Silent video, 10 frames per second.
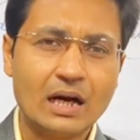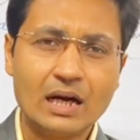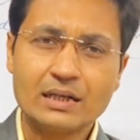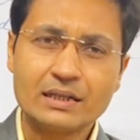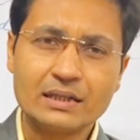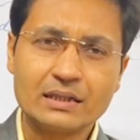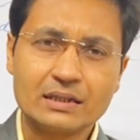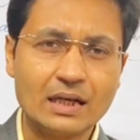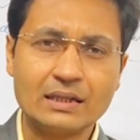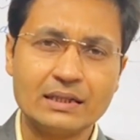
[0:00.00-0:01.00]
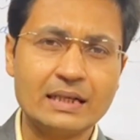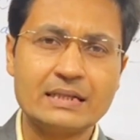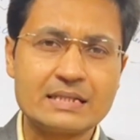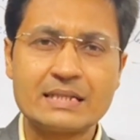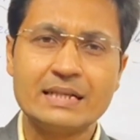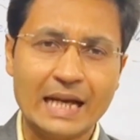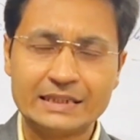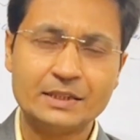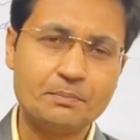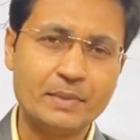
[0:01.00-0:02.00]
Article 39C
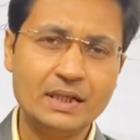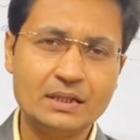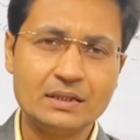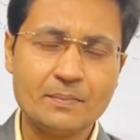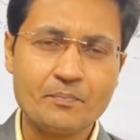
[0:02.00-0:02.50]
achievement.